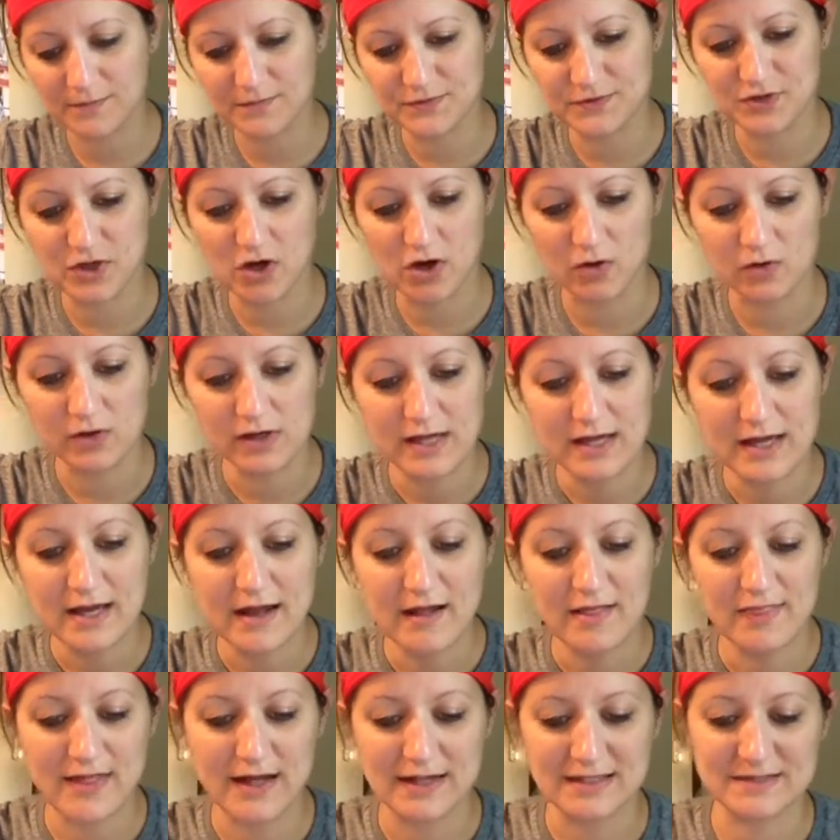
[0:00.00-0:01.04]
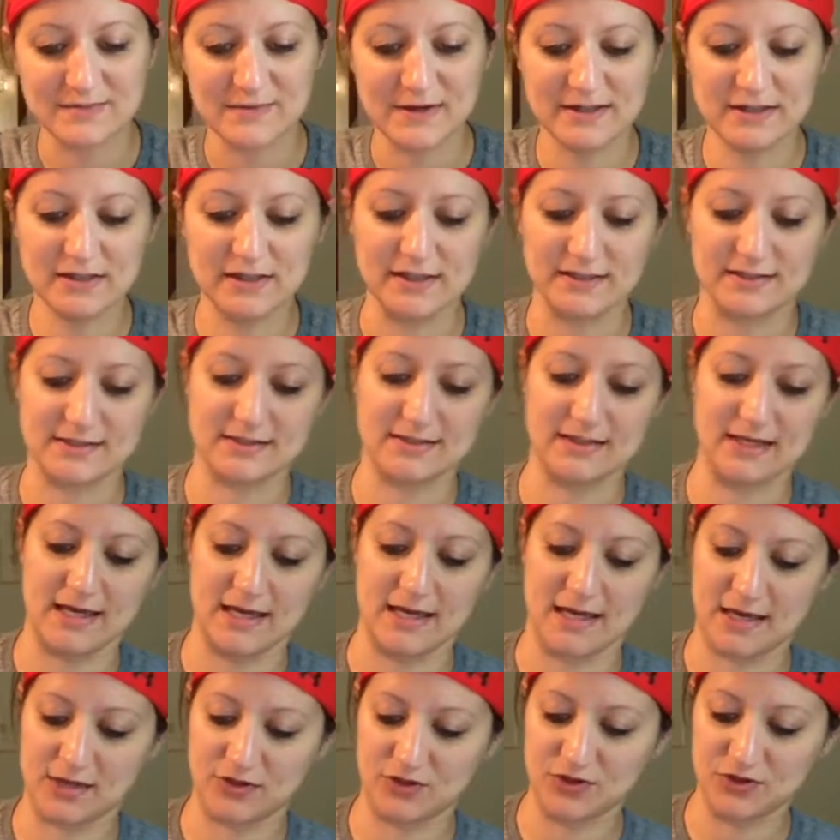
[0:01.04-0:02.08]
So that's my list,
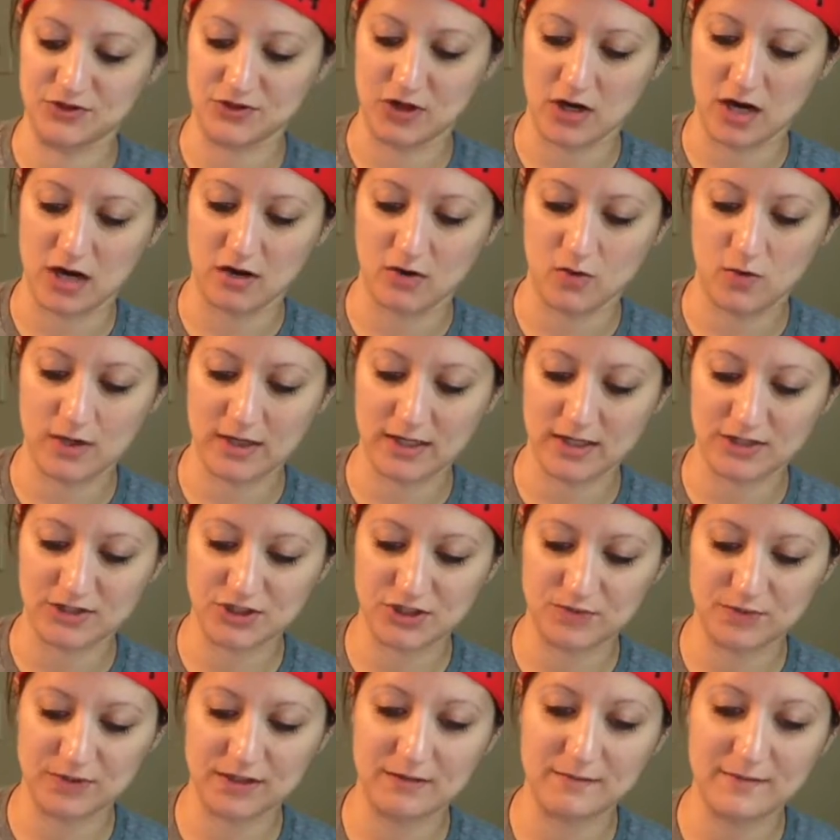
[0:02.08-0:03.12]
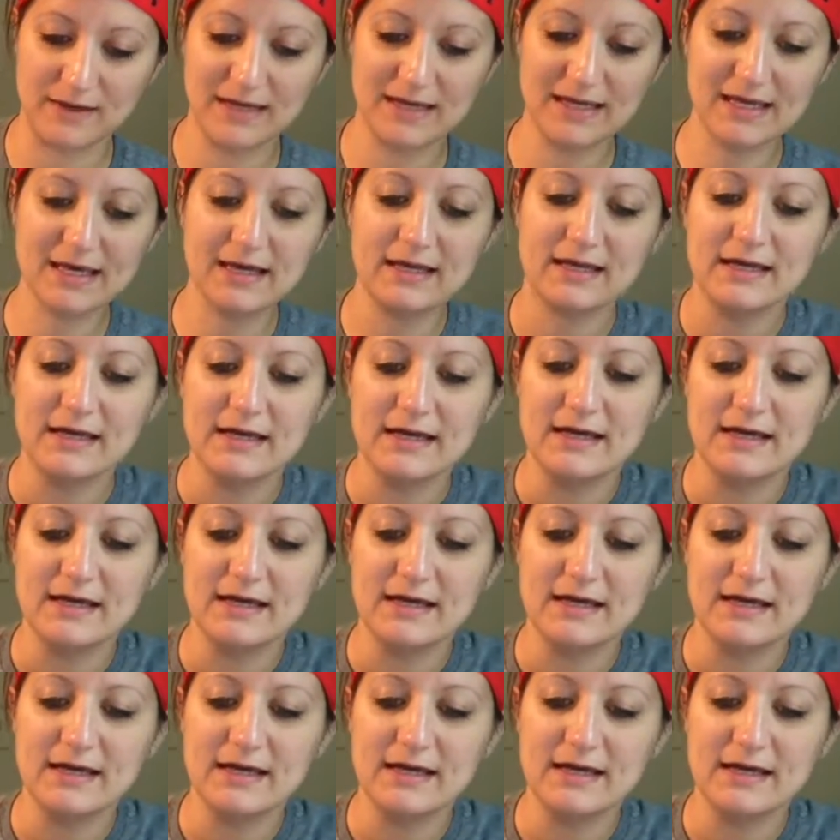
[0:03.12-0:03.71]
and you saw how quick it took me to make it.